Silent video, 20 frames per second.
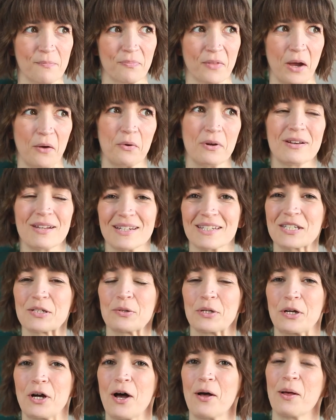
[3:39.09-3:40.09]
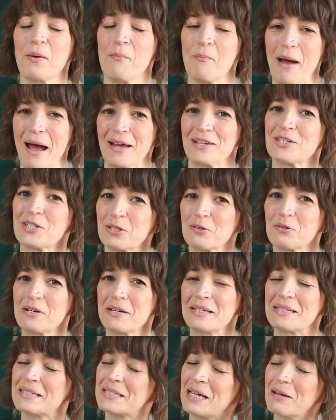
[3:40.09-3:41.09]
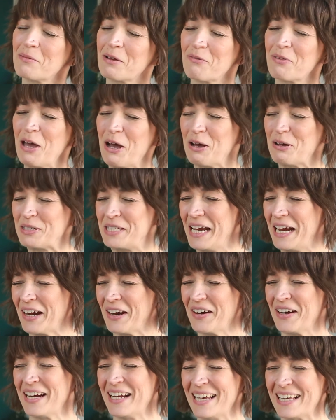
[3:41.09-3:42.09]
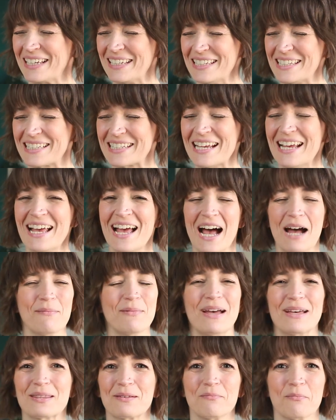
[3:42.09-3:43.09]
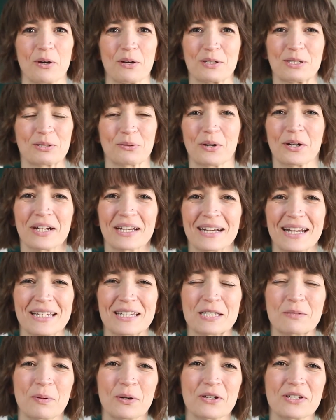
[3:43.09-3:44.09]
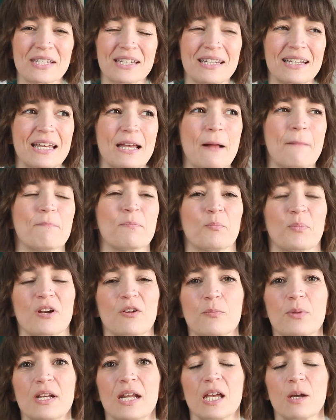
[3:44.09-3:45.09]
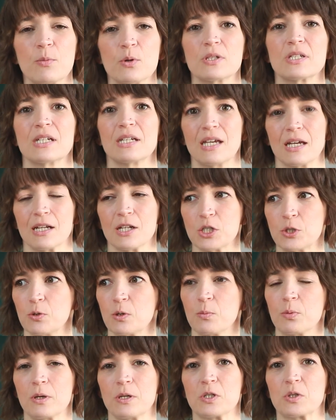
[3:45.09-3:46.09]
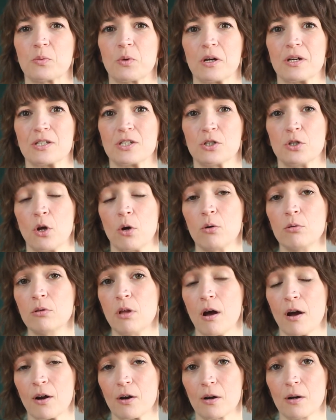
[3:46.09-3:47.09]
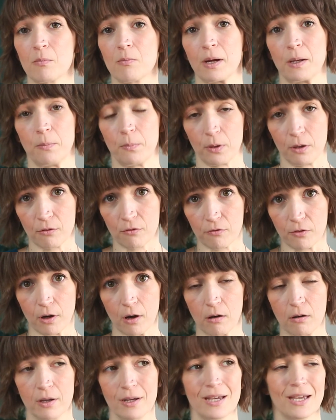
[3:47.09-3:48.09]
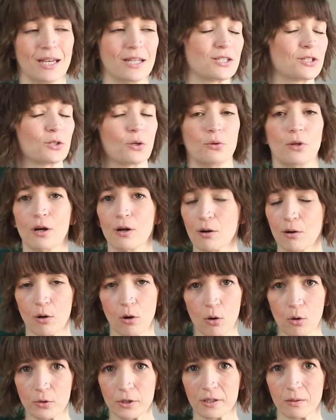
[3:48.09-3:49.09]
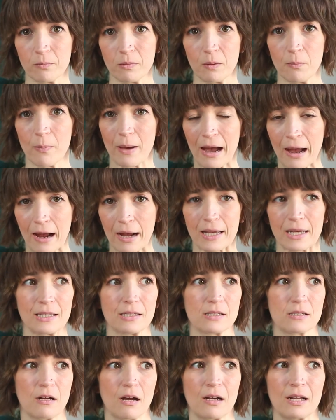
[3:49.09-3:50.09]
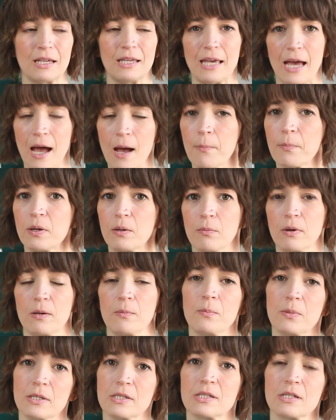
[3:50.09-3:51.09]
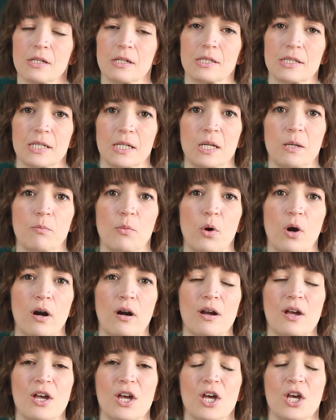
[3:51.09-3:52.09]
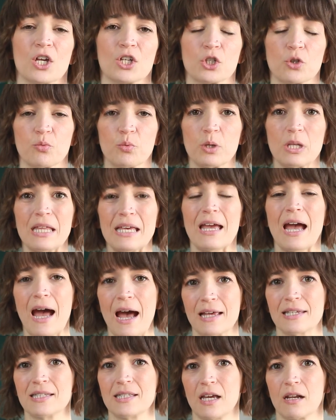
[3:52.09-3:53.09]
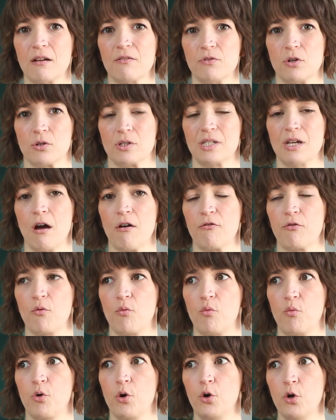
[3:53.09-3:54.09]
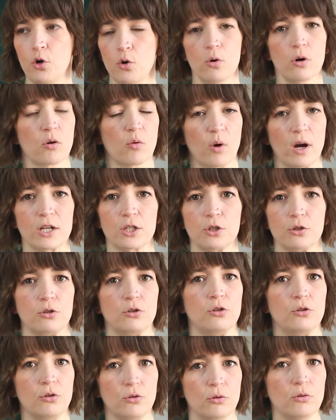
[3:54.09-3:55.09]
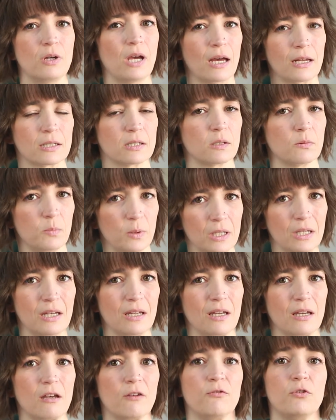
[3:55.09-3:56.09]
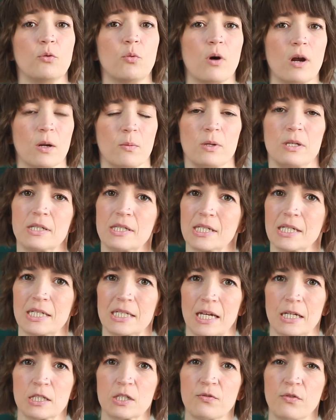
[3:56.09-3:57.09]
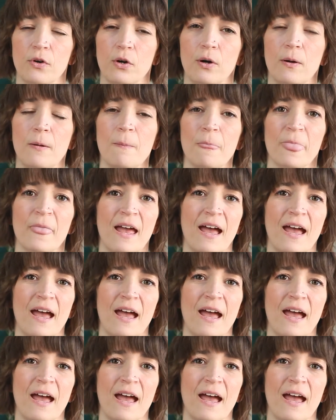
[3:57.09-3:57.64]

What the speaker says: I wouldn't necessarily call it mastery in some of those areas. I'm not the most organized person, but I've been able to get it to a place where it's no longer my pitfall. It's no longer holding me back. It's not a gap in my business anymore. So really ask that of yourself. Who or what do you get to be if you want to be successful?